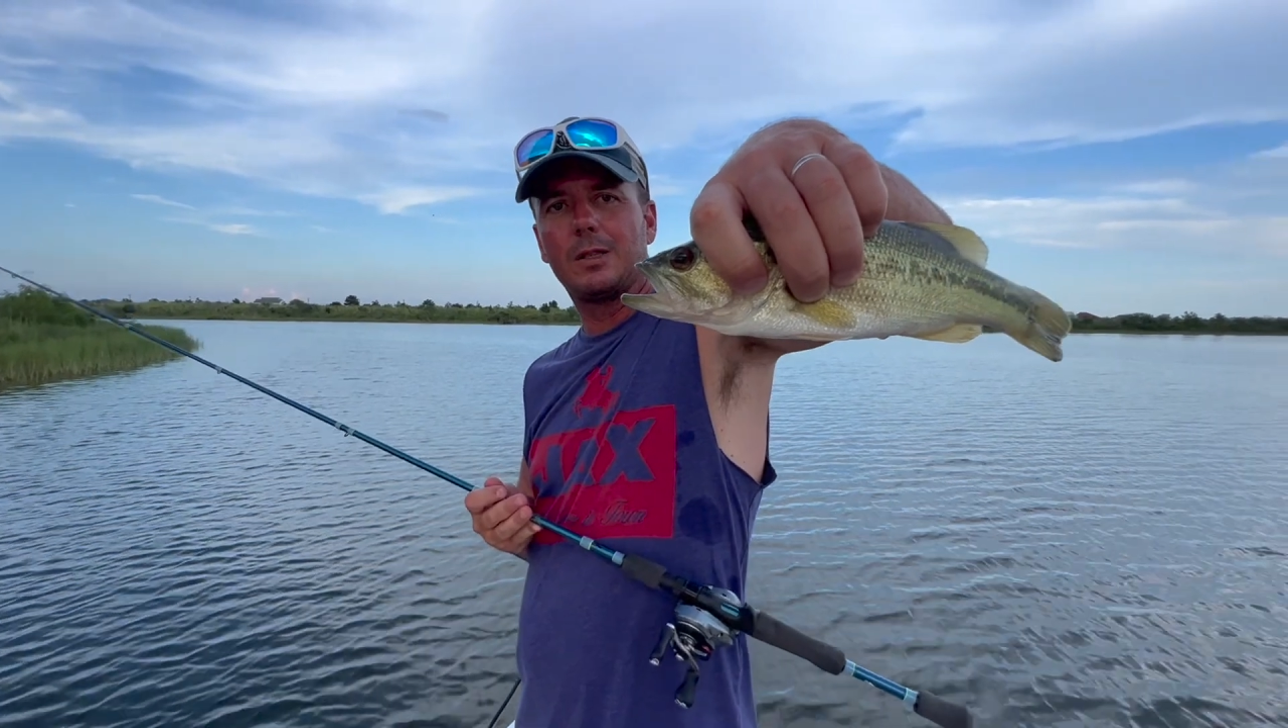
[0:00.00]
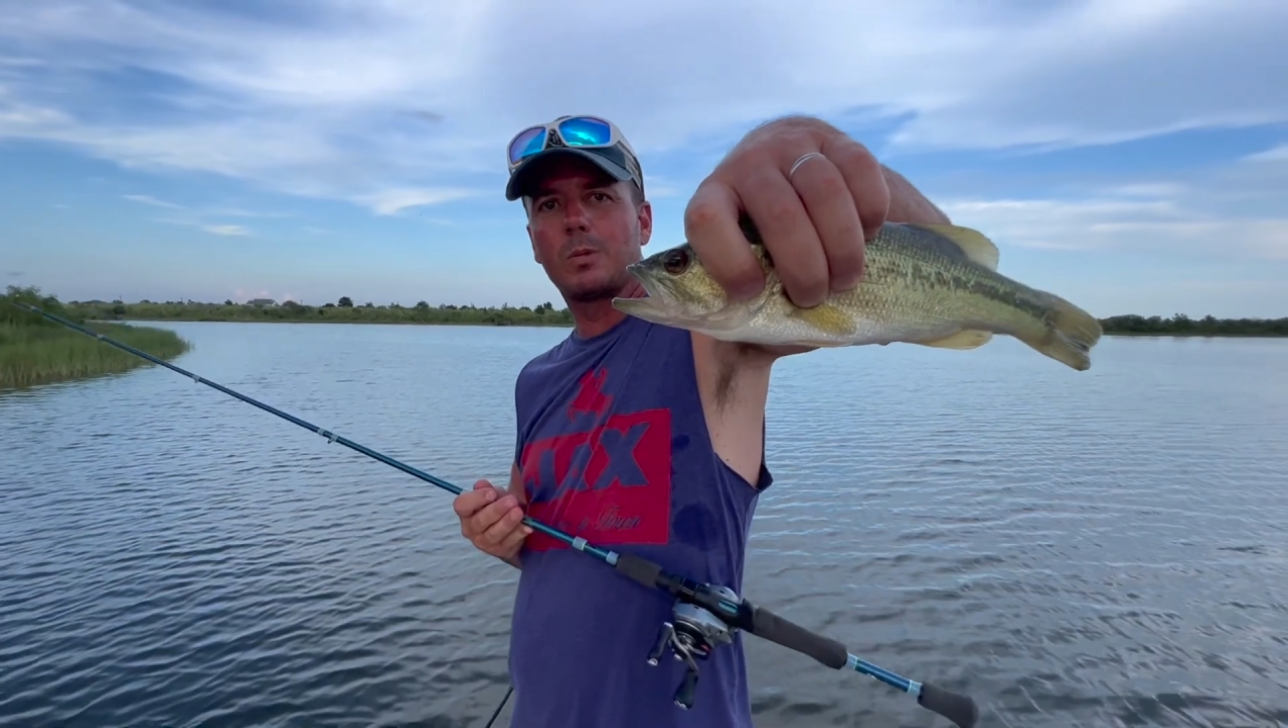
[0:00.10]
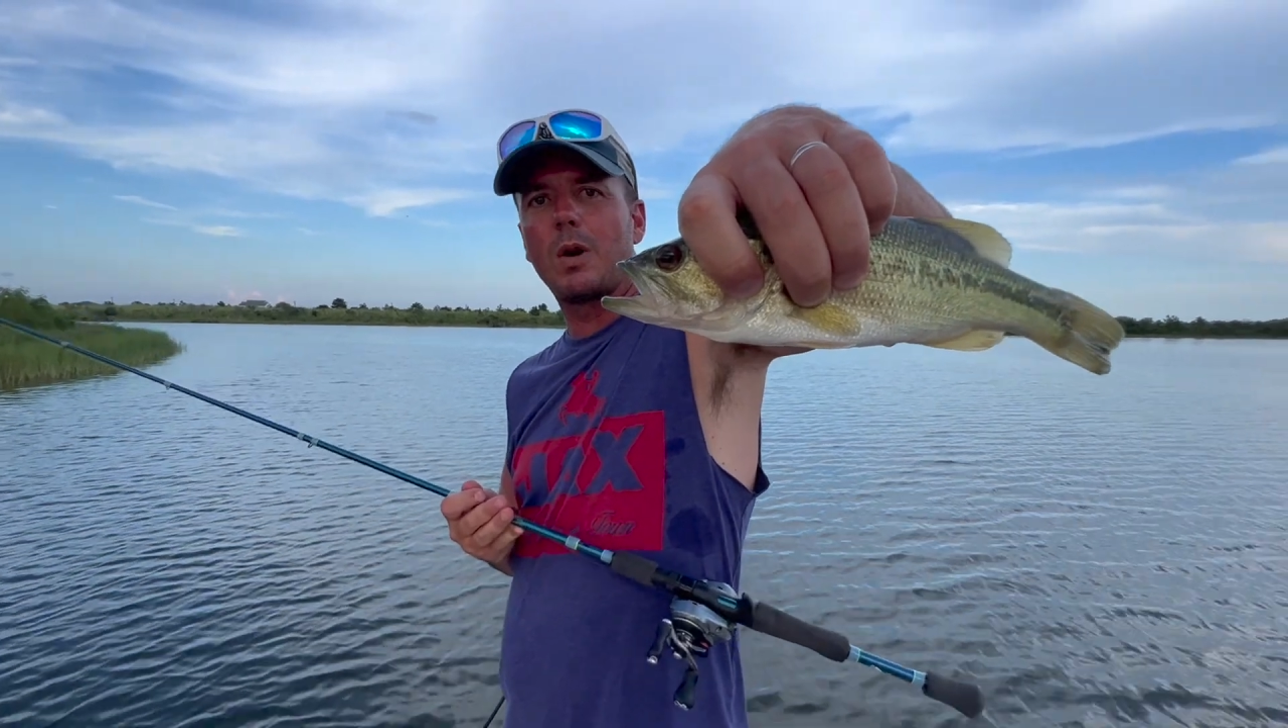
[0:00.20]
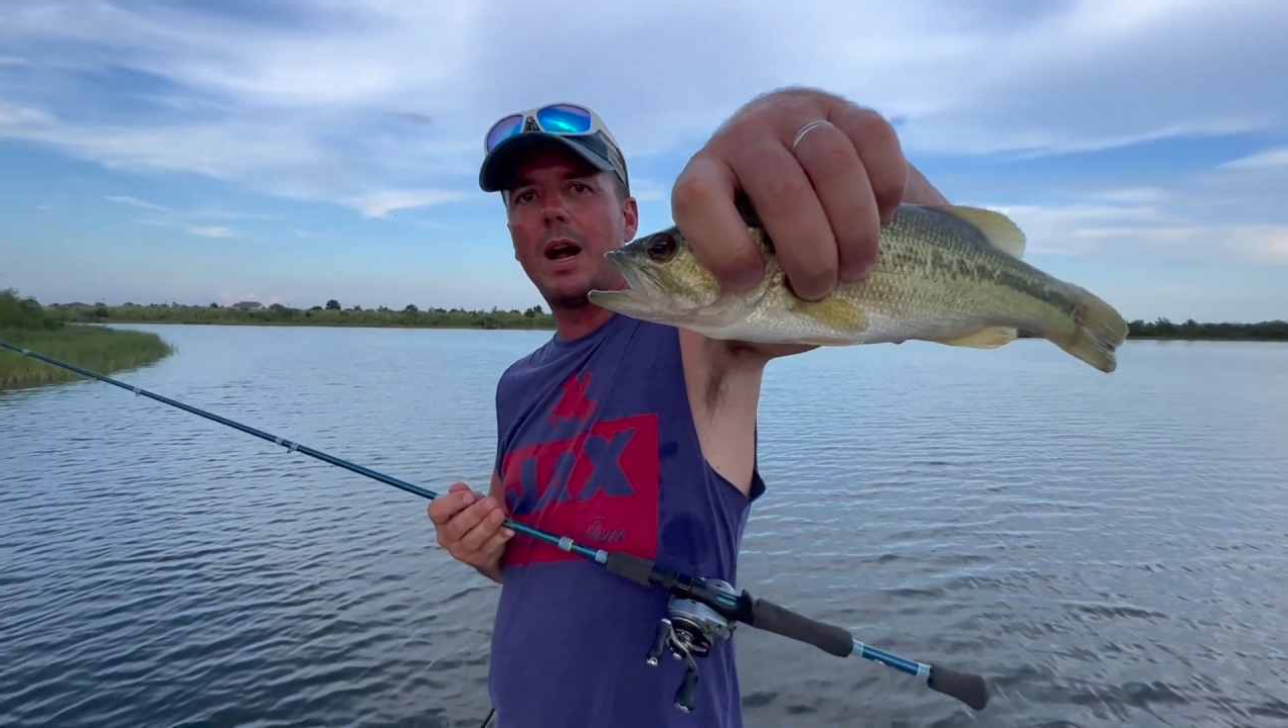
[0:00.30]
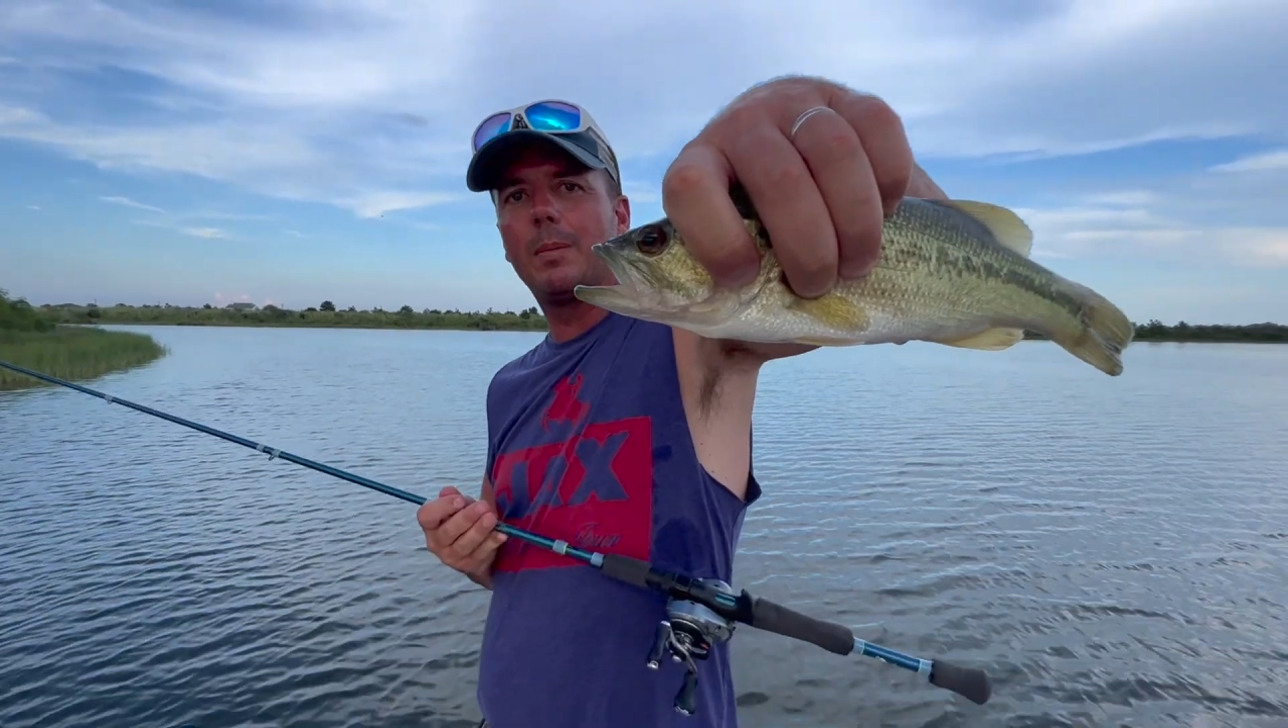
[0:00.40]

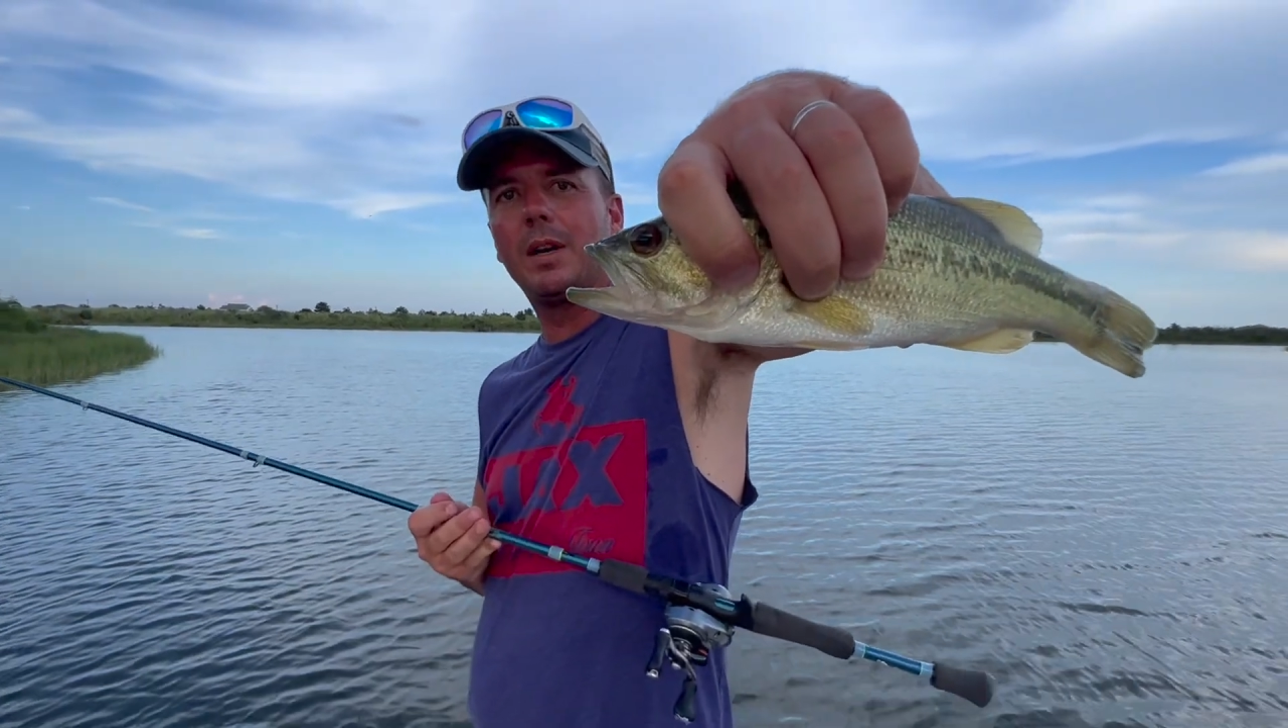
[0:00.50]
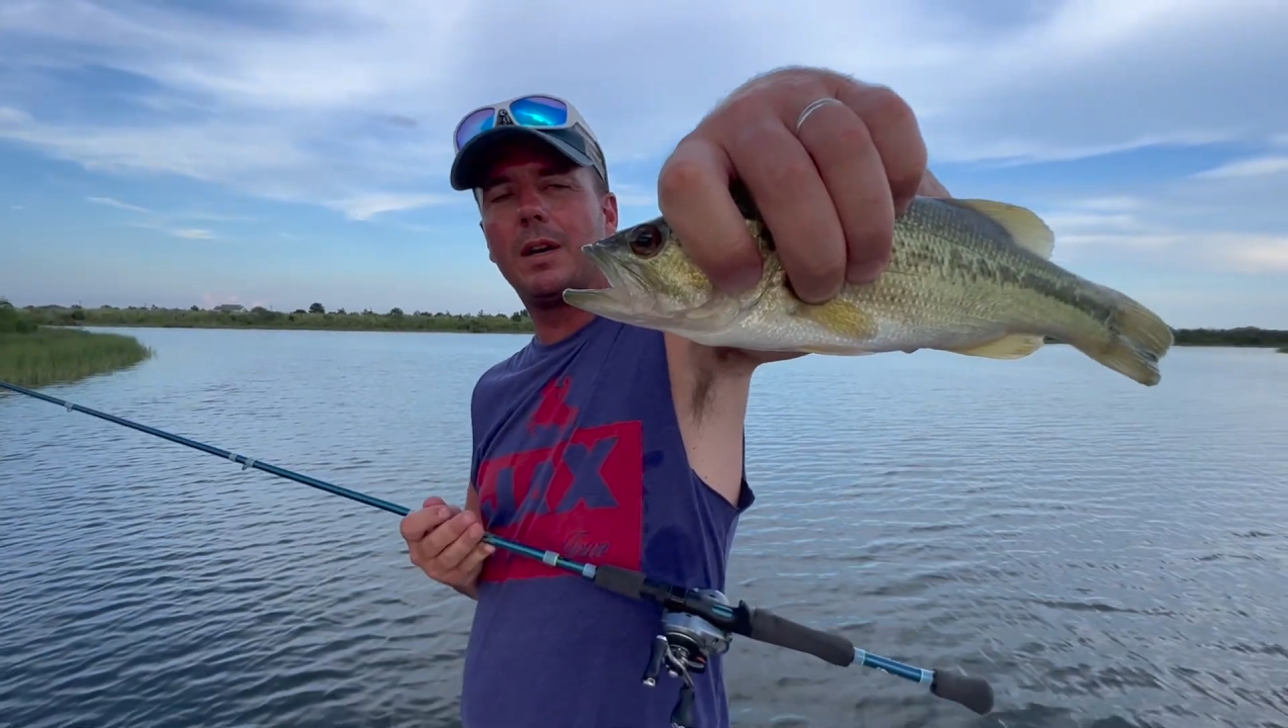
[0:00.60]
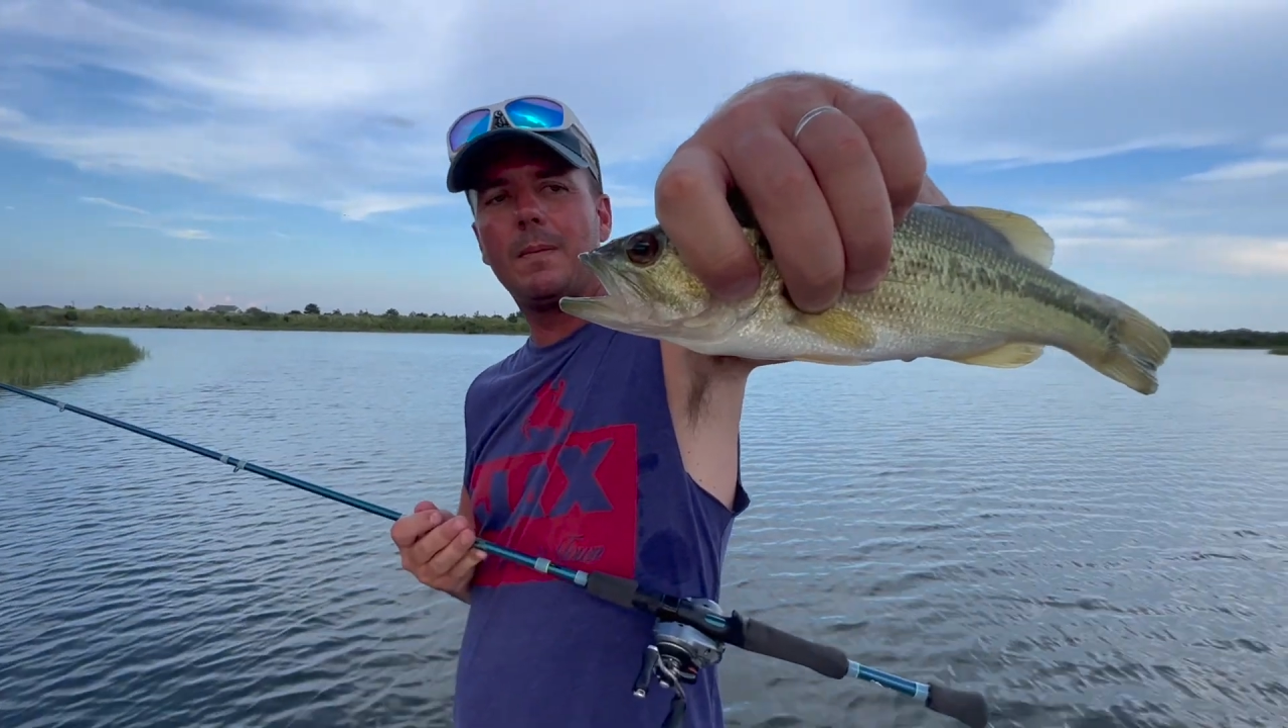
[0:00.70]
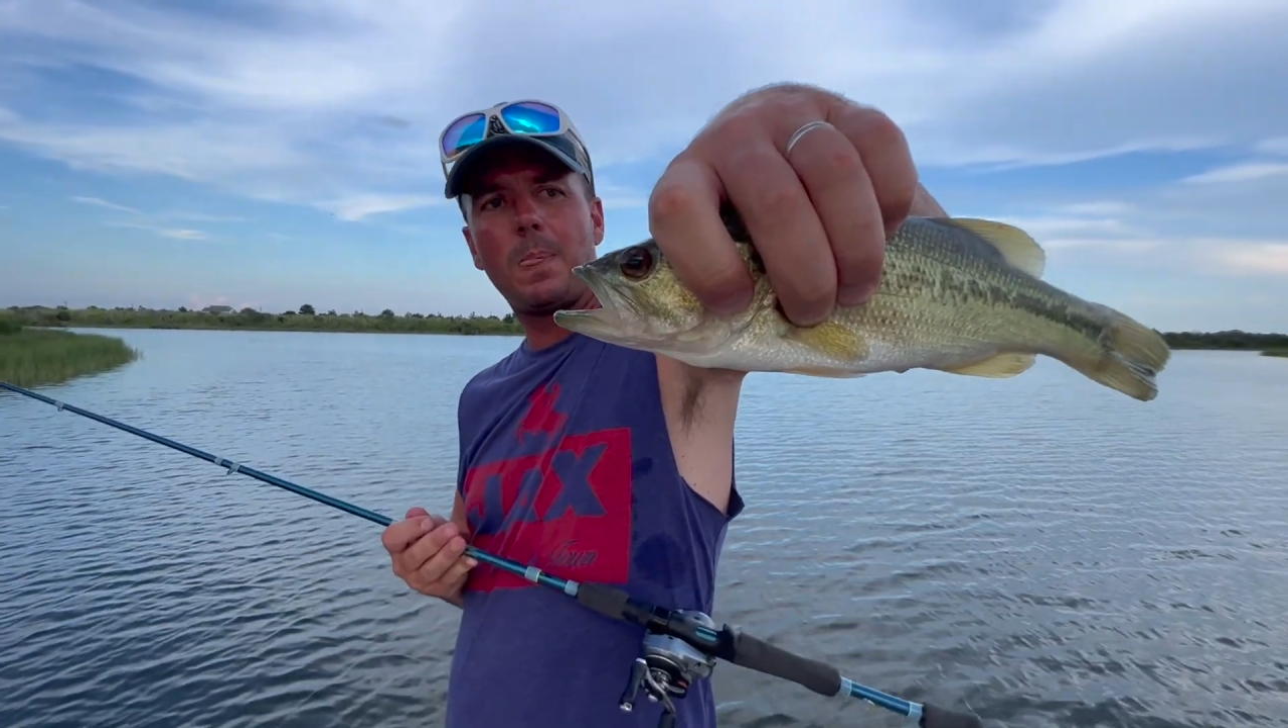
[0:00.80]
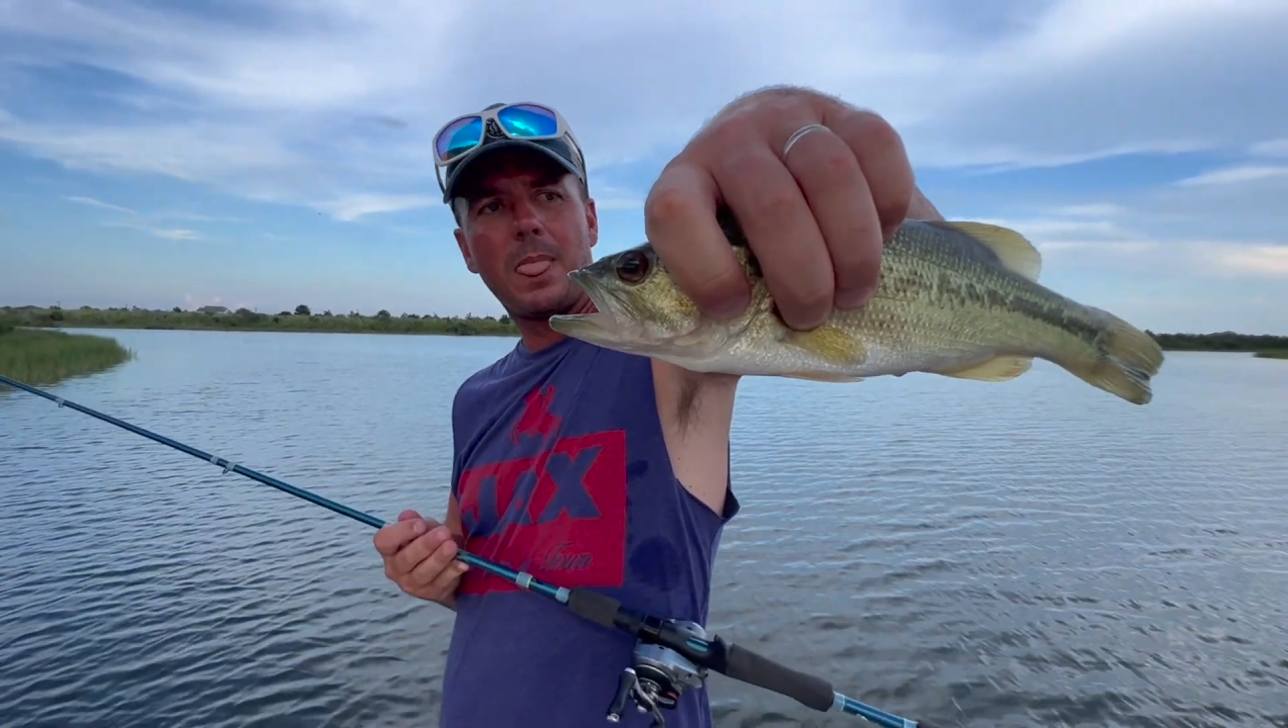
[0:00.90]
subscribe to the